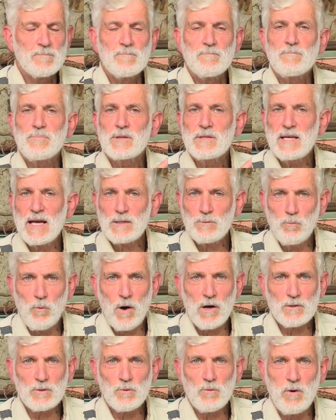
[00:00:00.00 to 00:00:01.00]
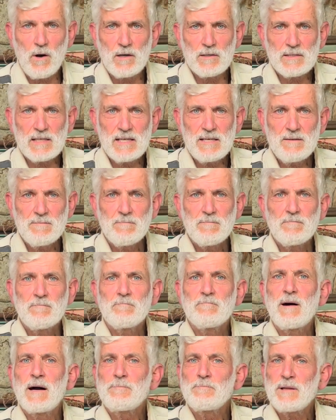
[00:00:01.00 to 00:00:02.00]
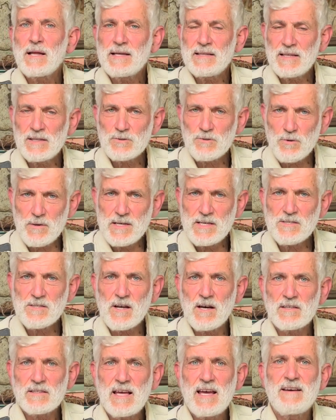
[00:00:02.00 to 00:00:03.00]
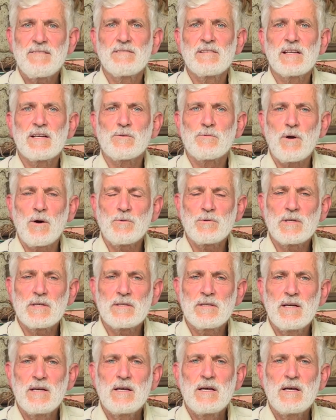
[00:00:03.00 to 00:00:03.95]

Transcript: protect water quality by planting trees on heavily eroded